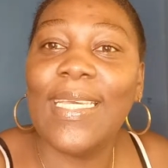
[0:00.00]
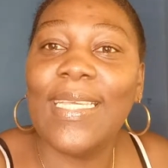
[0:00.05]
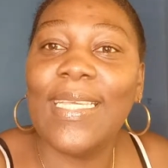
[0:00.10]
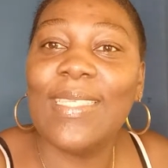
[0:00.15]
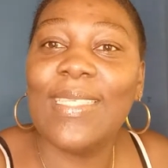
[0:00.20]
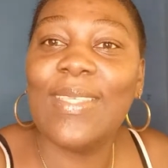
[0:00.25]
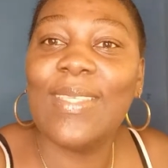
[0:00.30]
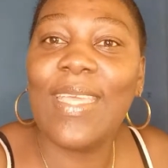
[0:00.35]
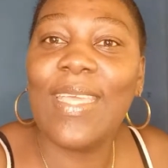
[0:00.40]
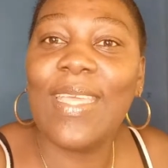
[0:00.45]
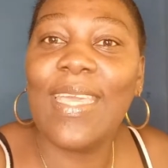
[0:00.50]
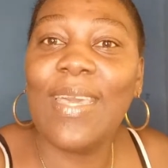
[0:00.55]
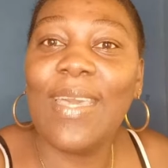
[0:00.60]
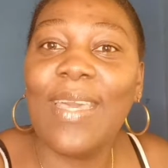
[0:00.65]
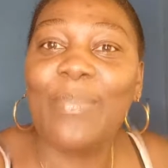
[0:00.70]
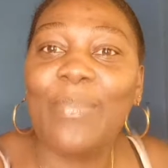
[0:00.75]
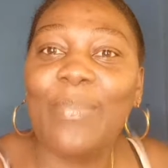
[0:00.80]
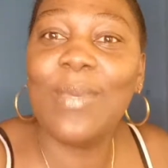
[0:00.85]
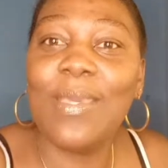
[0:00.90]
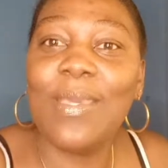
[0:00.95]
See you,
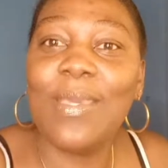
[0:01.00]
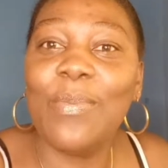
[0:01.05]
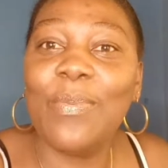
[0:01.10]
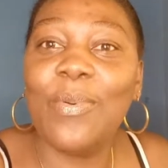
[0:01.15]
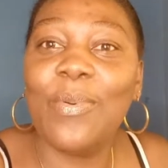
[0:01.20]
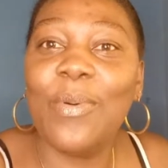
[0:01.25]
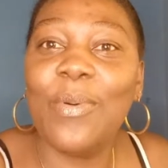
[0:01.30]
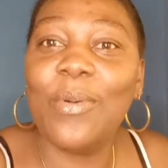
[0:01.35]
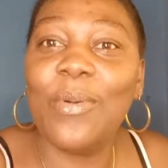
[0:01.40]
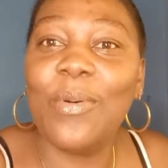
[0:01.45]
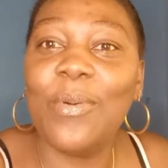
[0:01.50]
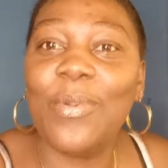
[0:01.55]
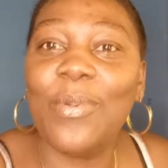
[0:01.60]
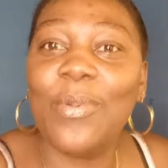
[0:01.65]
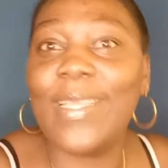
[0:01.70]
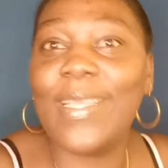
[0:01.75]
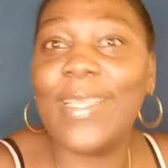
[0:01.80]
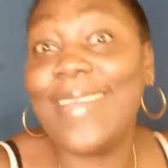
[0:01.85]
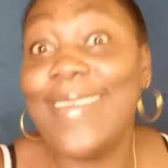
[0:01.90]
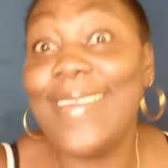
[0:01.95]
people for the
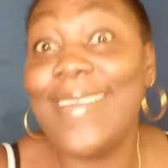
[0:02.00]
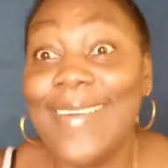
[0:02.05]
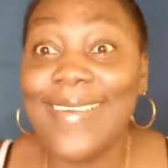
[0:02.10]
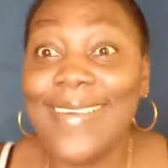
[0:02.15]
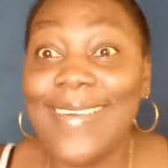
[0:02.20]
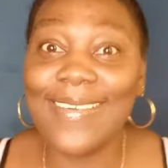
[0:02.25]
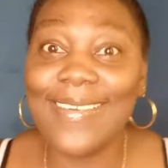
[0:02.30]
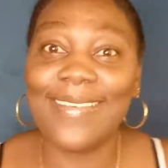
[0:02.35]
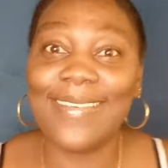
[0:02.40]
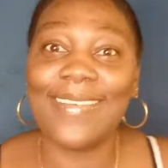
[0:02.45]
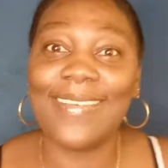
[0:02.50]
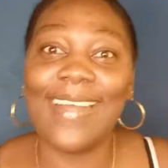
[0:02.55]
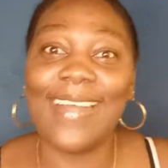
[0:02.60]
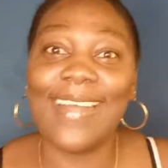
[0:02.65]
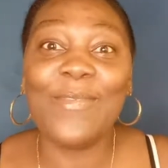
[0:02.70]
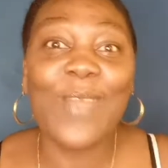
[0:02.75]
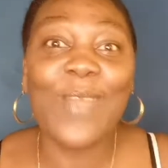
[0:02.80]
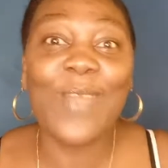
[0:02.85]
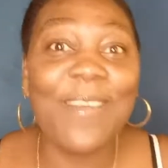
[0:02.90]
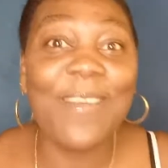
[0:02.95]
year we
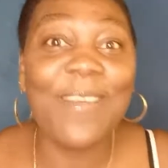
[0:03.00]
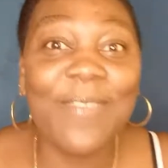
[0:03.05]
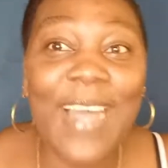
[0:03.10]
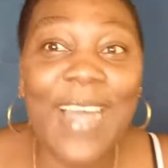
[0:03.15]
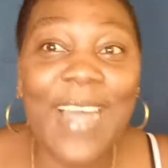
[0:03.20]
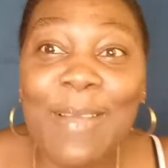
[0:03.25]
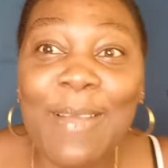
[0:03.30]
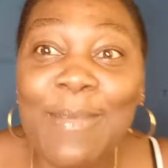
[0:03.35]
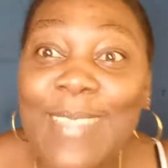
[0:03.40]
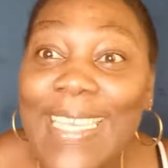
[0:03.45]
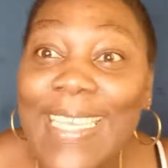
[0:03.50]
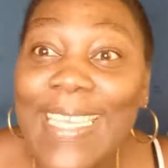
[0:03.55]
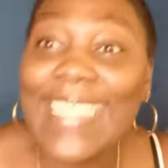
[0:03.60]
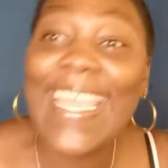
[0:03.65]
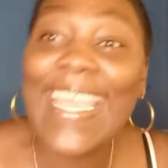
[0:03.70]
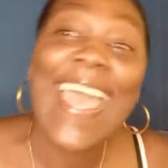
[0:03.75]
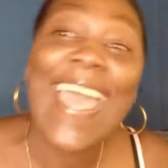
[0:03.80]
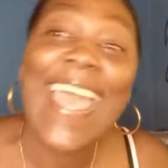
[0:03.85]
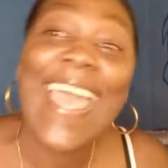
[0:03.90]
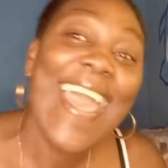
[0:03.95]
vibes in.
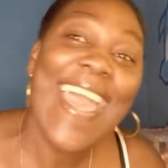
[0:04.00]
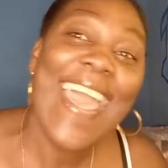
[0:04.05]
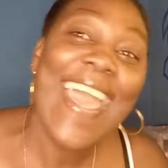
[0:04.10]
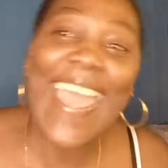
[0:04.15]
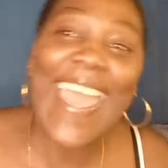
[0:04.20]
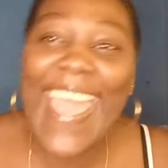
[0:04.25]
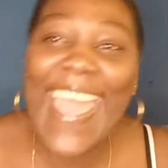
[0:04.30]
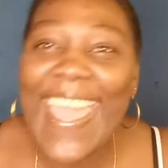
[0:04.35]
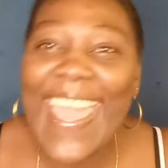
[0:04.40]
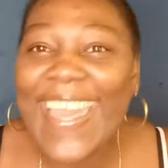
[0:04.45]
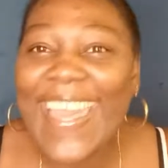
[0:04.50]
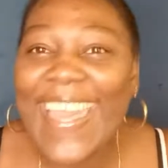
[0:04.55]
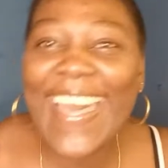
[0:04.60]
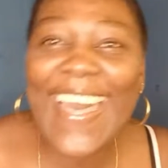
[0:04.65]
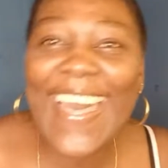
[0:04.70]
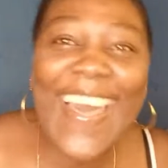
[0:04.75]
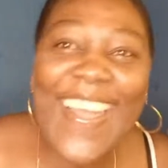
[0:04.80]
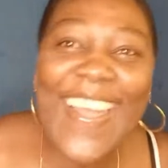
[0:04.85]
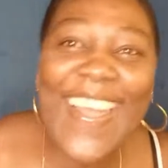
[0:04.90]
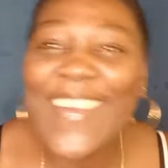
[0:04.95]
Hey,
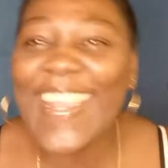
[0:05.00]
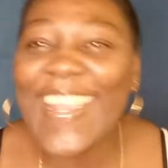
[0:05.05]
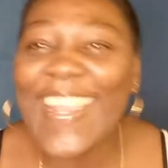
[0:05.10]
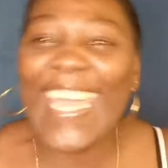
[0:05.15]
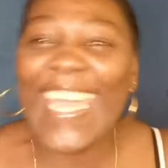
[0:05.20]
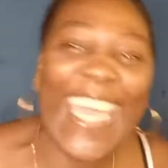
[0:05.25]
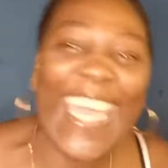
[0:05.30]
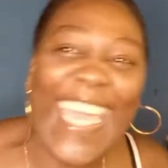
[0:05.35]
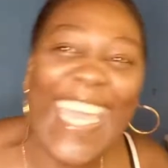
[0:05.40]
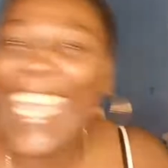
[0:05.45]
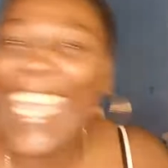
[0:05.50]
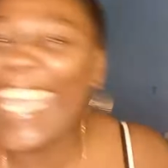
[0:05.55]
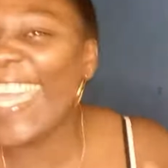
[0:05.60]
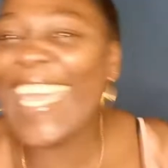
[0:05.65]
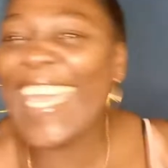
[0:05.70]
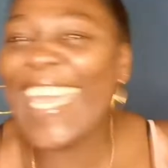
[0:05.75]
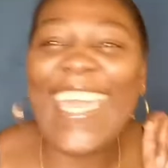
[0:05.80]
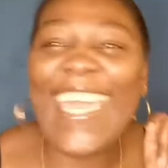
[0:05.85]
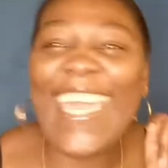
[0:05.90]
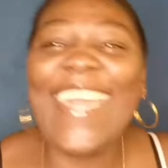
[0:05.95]

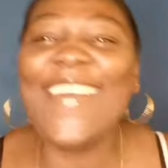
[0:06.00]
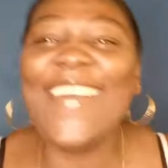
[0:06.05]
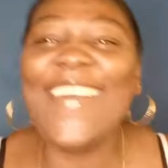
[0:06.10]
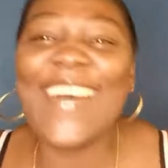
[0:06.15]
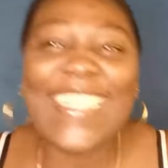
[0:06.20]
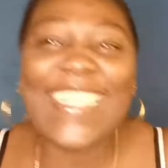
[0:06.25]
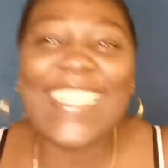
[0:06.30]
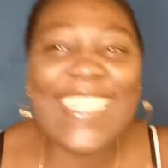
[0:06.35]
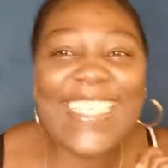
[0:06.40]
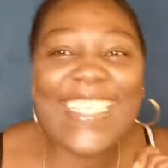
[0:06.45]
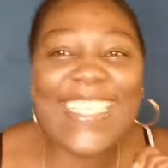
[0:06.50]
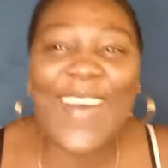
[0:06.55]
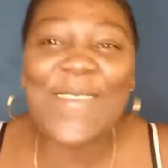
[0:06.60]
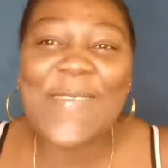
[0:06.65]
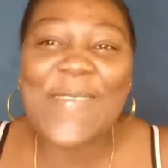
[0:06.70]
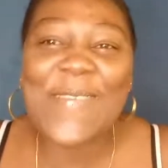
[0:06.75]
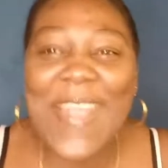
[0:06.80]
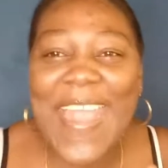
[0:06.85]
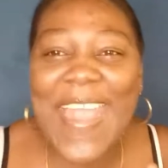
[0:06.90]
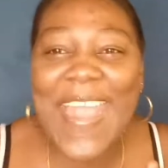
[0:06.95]
Curry, what's up,
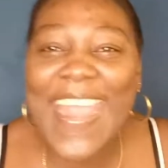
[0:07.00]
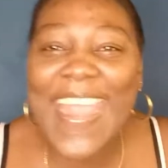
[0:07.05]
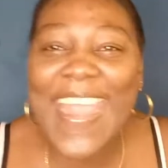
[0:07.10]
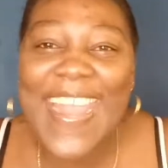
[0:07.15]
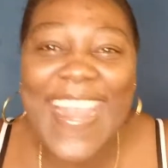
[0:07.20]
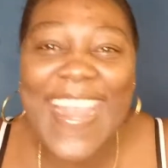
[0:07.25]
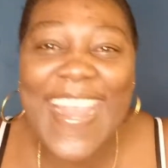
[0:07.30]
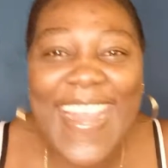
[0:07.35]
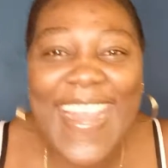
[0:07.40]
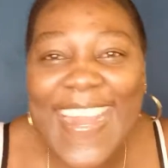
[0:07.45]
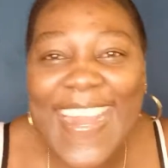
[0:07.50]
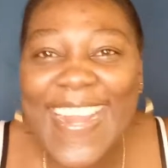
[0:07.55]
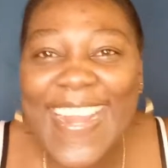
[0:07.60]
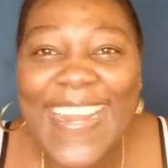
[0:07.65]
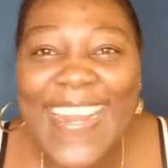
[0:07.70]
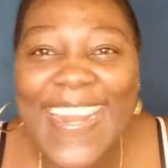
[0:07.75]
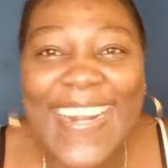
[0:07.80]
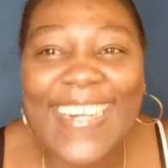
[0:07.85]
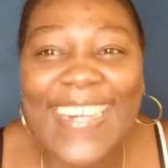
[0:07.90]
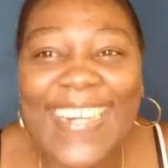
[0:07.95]

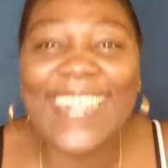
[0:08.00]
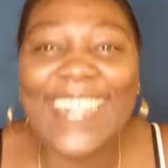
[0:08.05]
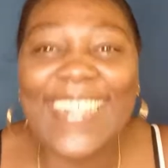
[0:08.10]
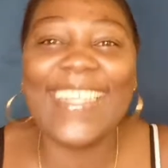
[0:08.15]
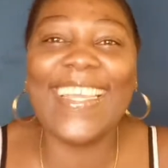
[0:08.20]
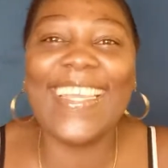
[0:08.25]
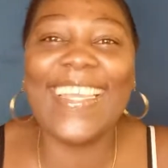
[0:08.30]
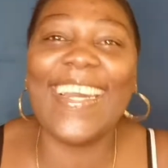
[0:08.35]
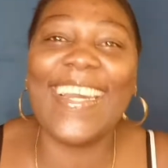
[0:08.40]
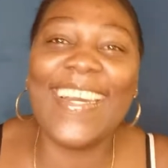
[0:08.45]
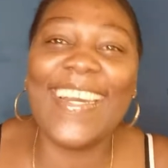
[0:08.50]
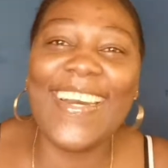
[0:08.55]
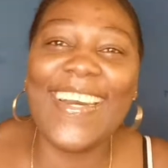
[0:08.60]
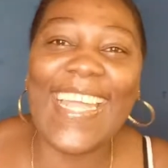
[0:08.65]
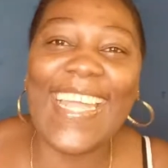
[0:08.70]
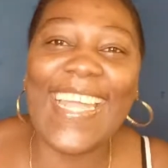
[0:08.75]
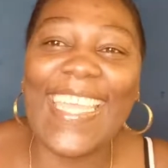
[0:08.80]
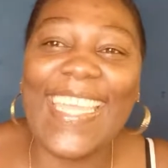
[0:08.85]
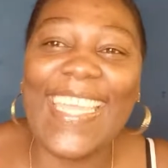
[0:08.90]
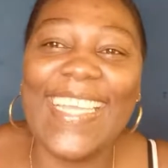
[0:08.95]
girl? You
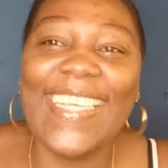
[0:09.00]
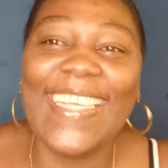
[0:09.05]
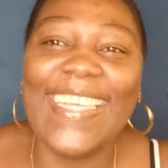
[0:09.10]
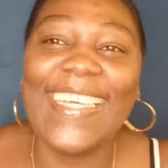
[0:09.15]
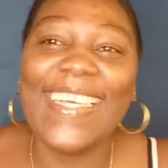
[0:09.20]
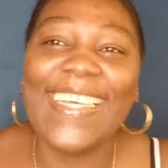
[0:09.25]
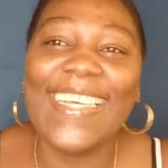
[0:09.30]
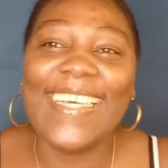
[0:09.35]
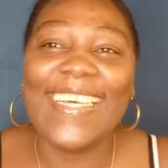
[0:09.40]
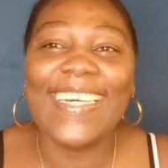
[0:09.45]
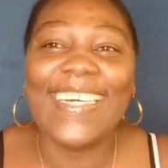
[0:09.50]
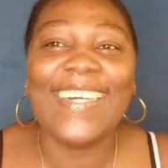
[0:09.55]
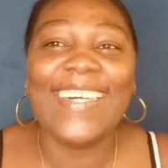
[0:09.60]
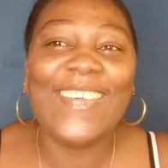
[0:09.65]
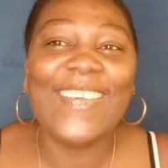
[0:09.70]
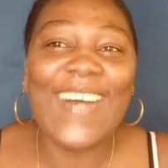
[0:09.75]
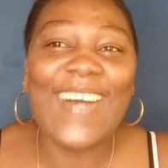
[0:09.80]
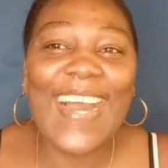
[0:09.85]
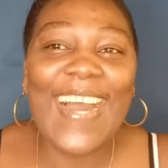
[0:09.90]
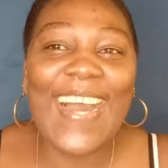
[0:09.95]
good?
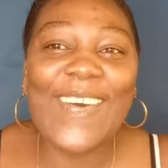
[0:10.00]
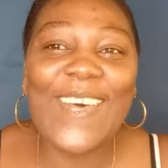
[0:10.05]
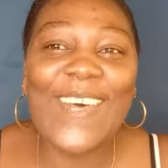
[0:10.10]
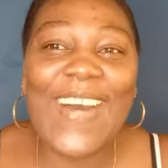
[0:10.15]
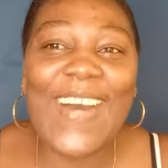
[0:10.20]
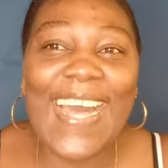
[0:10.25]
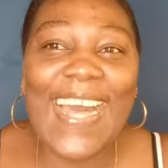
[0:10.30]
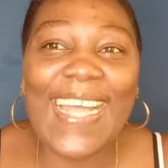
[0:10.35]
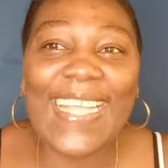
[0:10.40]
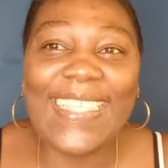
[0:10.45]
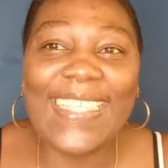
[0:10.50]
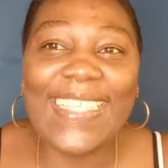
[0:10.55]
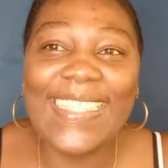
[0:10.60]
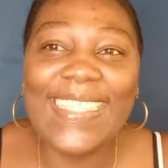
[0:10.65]
Wagwan.